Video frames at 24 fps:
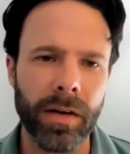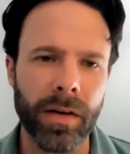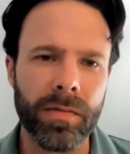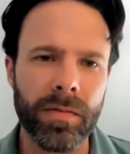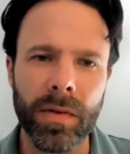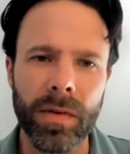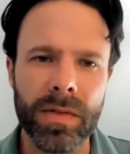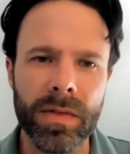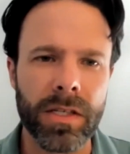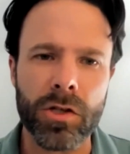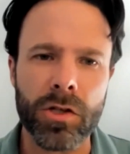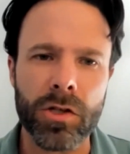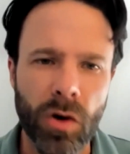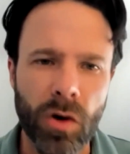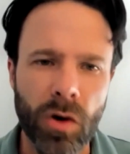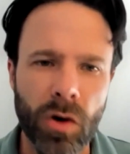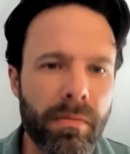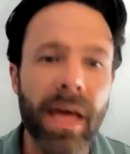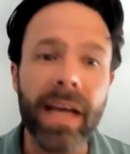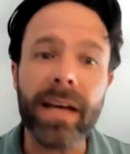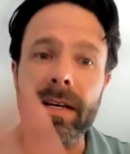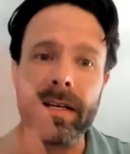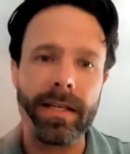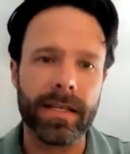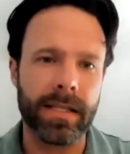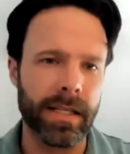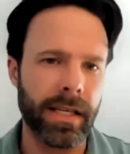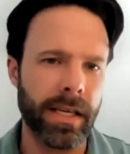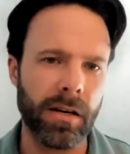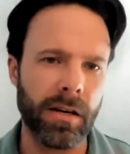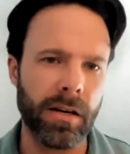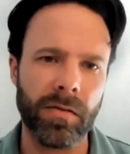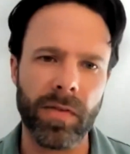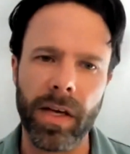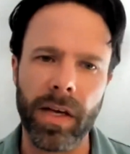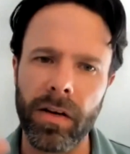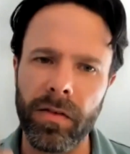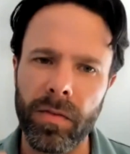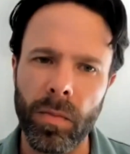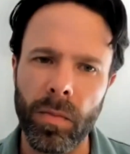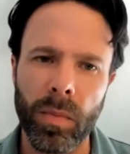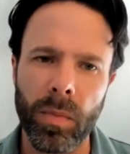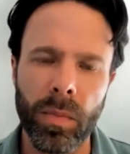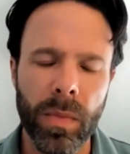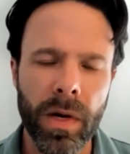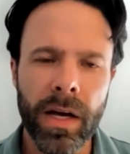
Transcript: I've seen tremendously innovative